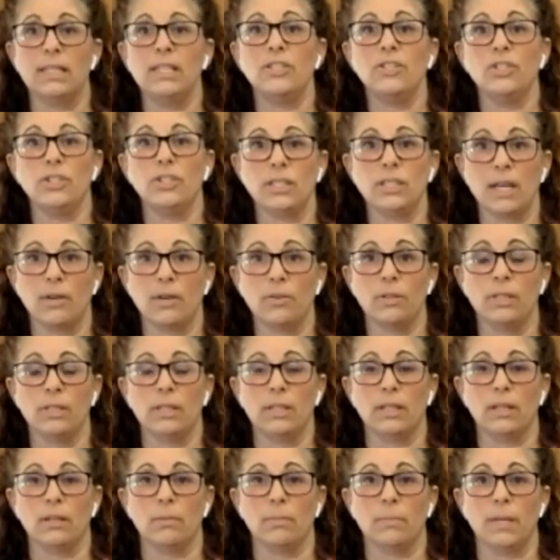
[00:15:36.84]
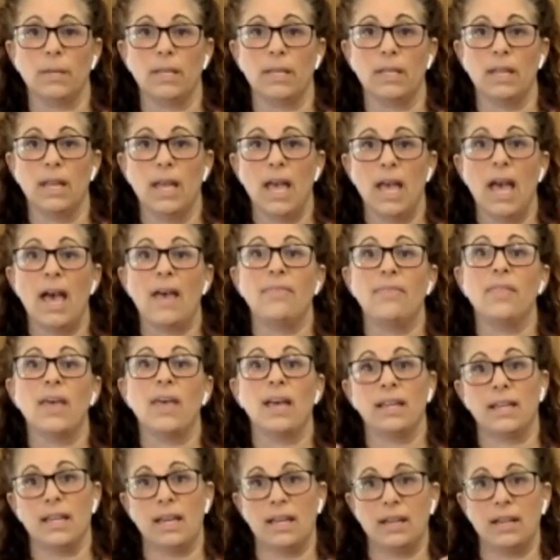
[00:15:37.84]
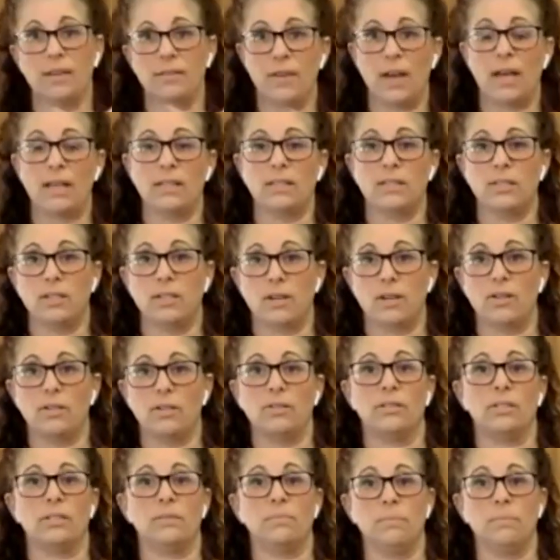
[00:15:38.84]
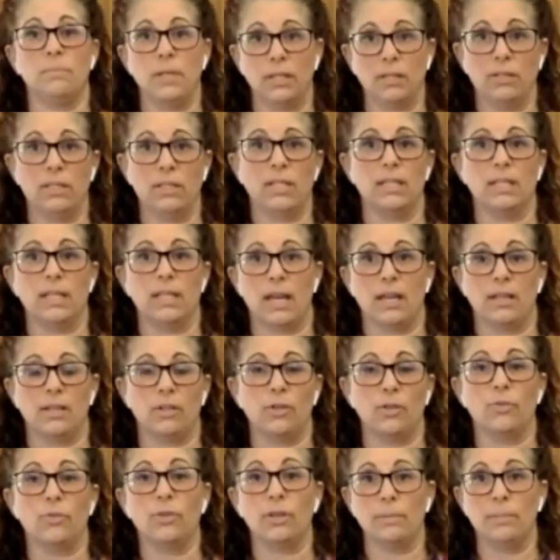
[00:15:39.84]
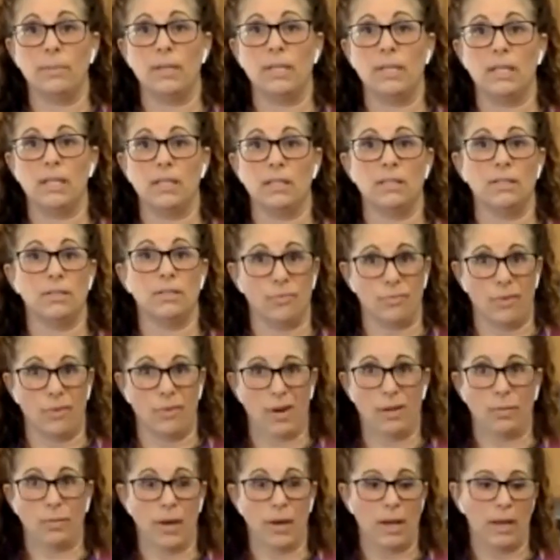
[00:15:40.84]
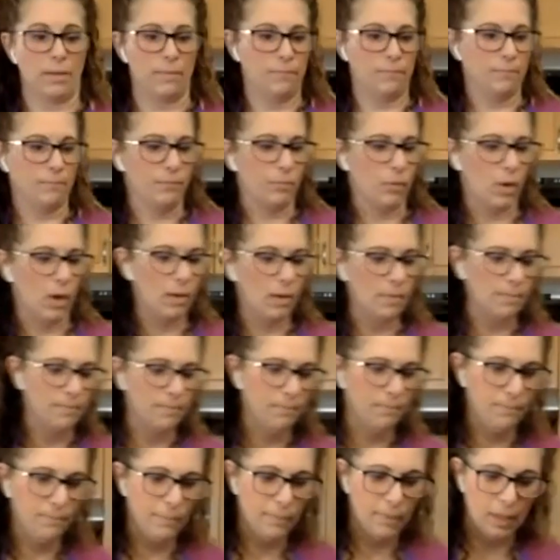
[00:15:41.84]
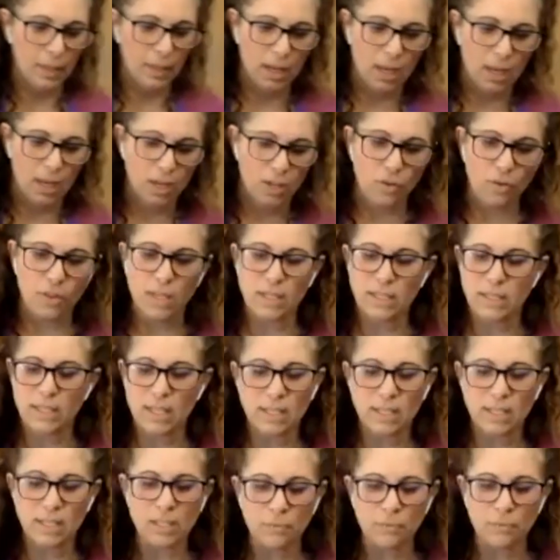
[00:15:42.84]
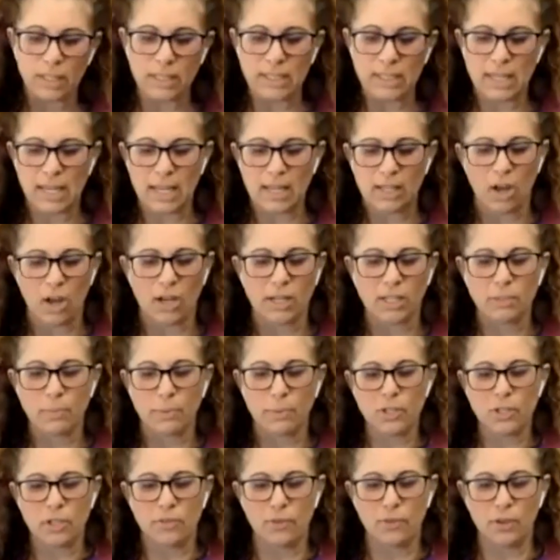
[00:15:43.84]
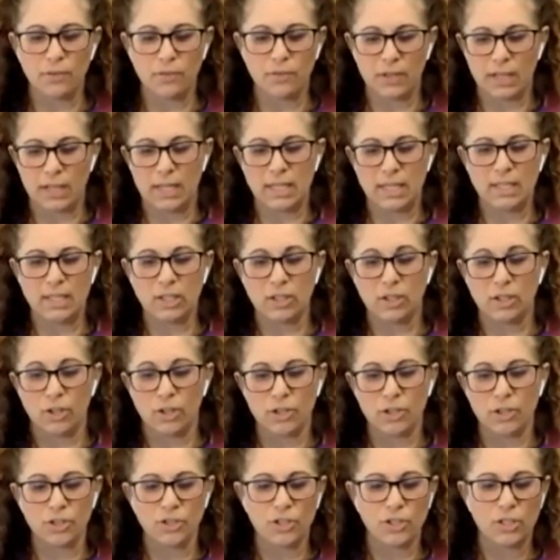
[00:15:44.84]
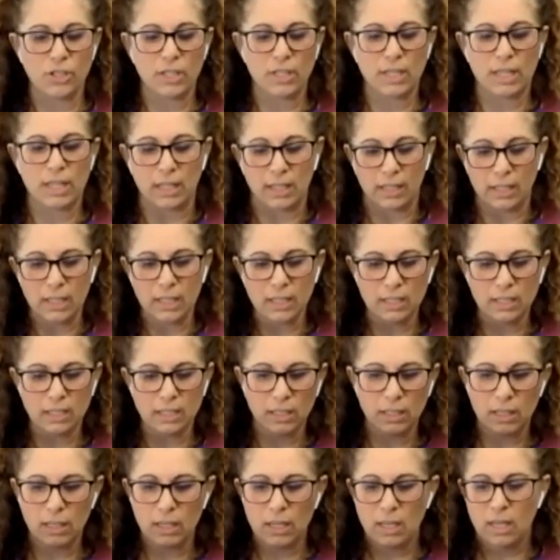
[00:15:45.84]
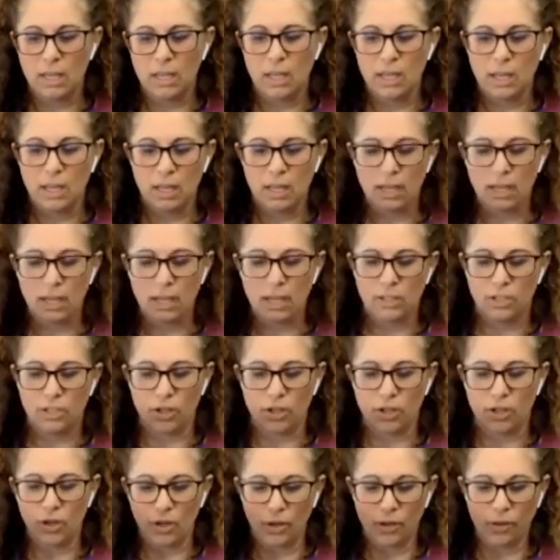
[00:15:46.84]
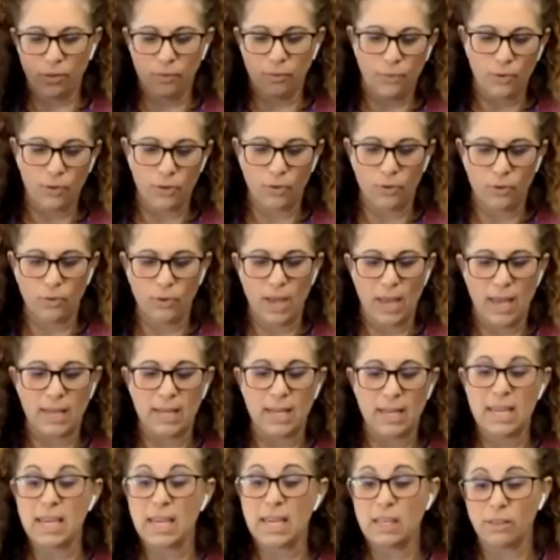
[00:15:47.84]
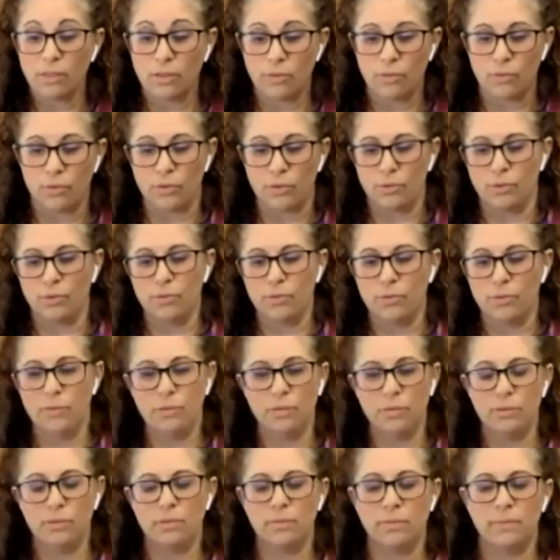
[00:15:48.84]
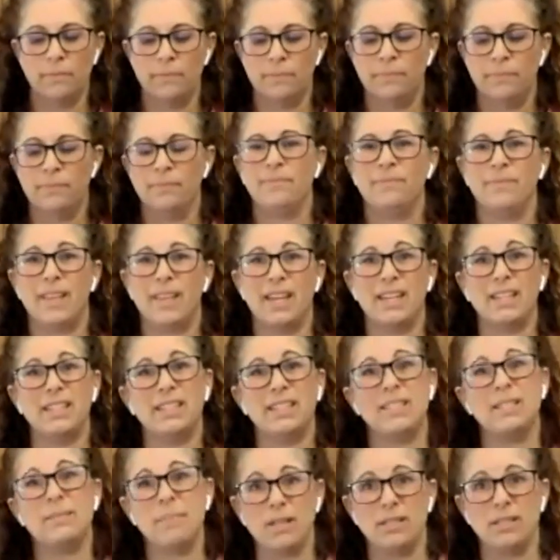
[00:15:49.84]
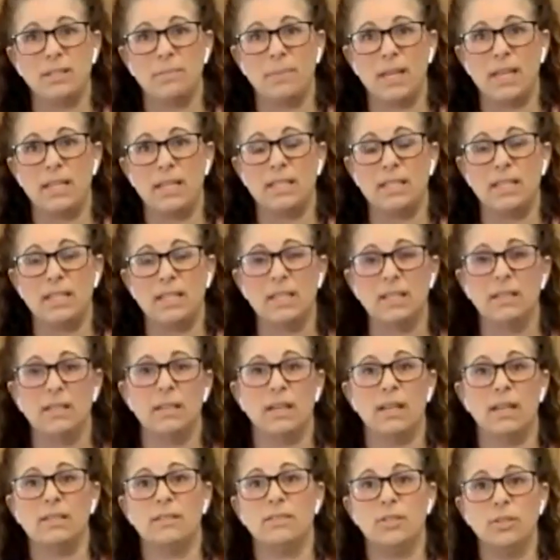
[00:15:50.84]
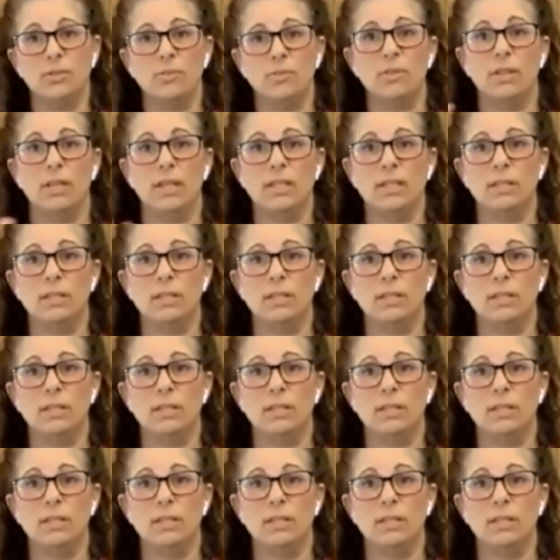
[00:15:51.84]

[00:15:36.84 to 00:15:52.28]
leaches out a little bit and that kind of starts building that creaminess right away, okay? So this doesn't really take long, especially if you have a nice large skillet to cook through and heat through. And it smells amazing. I do